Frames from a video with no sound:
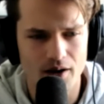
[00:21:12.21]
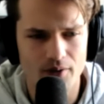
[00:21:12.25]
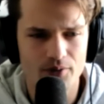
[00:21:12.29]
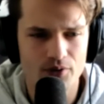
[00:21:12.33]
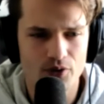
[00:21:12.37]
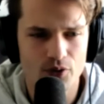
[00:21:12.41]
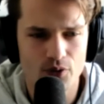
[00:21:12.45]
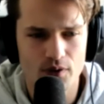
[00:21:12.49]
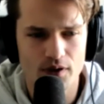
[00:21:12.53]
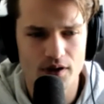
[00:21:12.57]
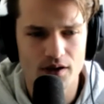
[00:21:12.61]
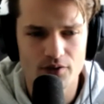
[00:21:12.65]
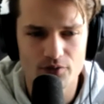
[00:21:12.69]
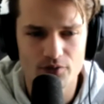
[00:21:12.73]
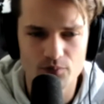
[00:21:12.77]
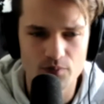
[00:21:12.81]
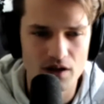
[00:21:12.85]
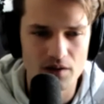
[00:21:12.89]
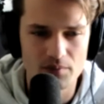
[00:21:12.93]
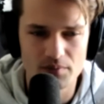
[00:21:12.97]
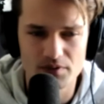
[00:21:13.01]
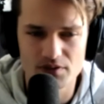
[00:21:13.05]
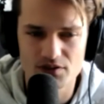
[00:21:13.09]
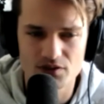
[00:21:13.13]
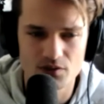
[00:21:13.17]
would think of
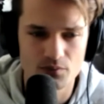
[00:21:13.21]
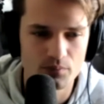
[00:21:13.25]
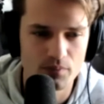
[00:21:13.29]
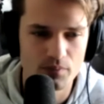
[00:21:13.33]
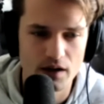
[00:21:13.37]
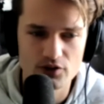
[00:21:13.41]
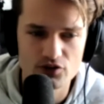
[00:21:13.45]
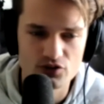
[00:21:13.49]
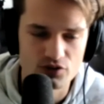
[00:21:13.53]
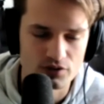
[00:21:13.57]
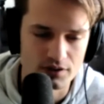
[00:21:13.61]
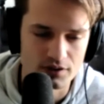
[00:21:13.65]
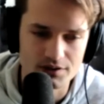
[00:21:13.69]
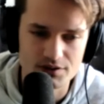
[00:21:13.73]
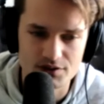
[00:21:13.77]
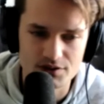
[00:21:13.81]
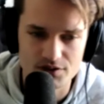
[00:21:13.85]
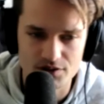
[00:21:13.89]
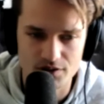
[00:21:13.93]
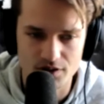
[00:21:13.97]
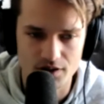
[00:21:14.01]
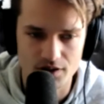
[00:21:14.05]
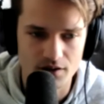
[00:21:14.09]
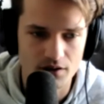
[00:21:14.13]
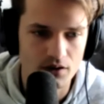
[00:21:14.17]
maybe some metrics
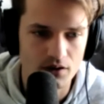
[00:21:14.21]
like,